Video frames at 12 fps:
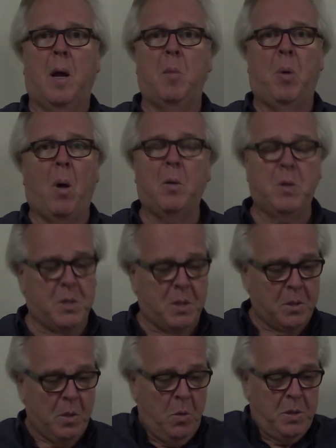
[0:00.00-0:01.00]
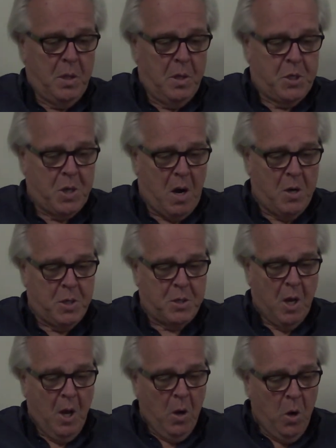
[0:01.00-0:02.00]
Paul just says, who's going to charge
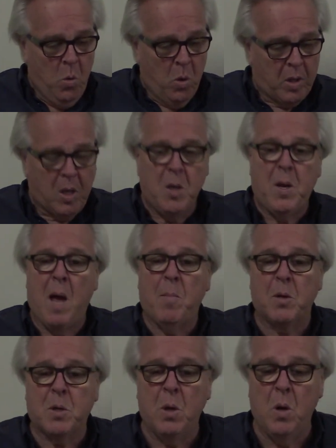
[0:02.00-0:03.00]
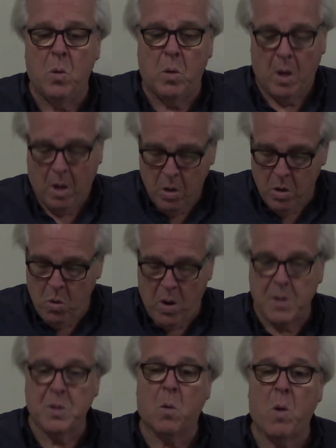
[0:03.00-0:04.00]
us? Who will condemn us? Who? Who
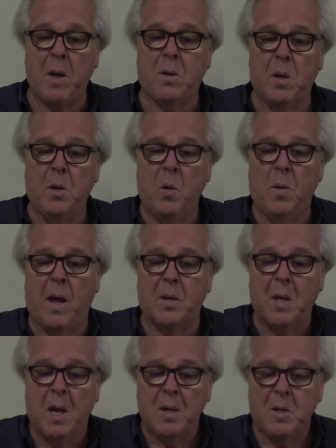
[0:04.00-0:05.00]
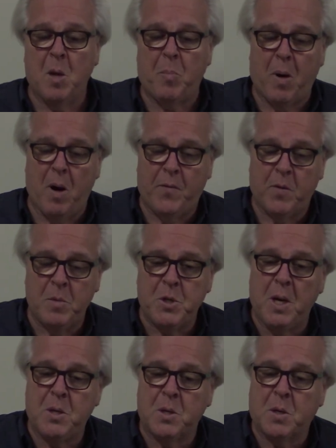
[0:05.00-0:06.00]
has the right to do this? See, apart from
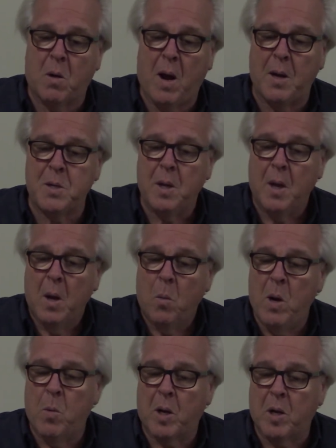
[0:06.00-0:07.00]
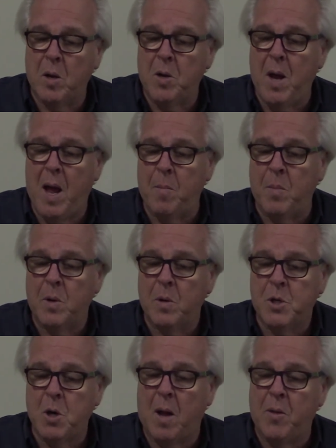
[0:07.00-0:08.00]
Jesus Christ, we were
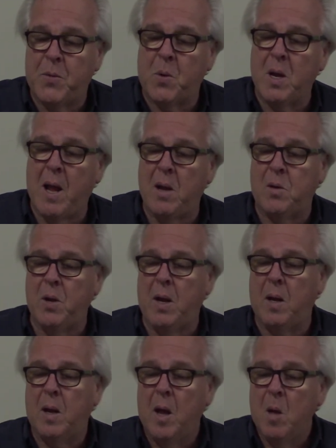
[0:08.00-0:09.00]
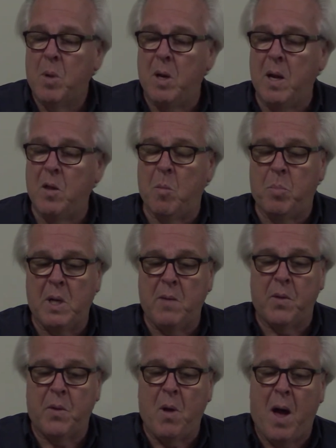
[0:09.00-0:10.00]
condemned, John 3:18. But he that
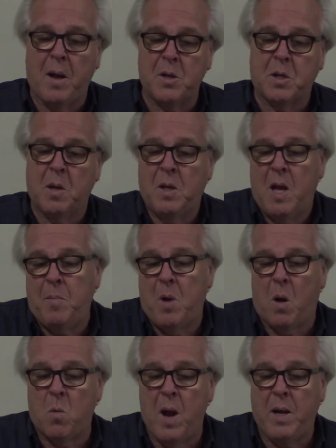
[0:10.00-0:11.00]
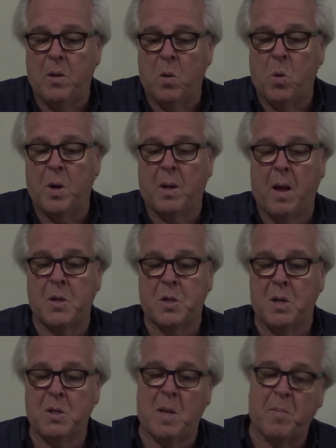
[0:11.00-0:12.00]
believeth not is condemned already. The Word of God
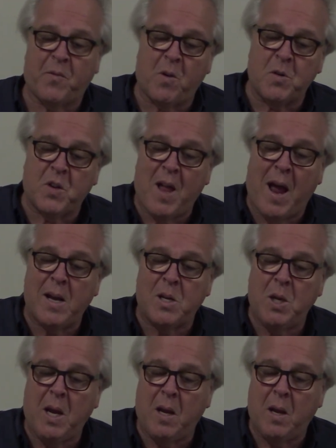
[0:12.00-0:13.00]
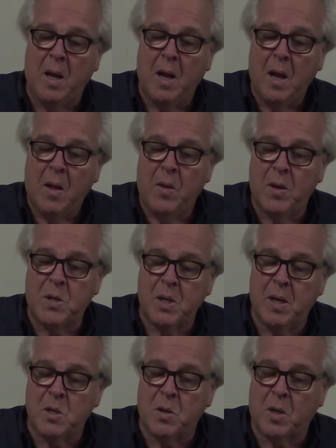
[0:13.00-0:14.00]
says it. But verse 19, this
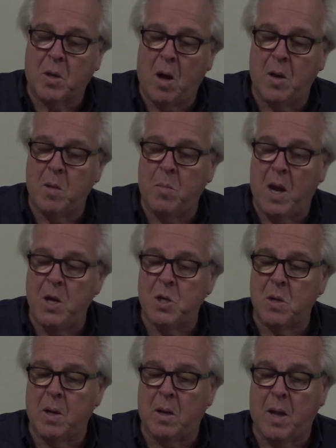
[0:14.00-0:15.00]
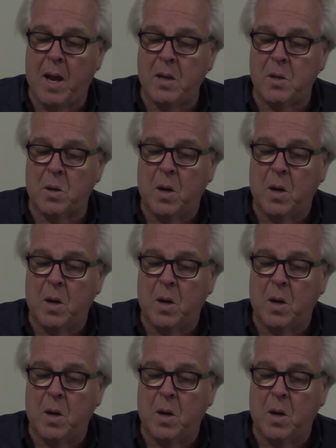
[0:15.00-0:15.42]
is the condemnation that light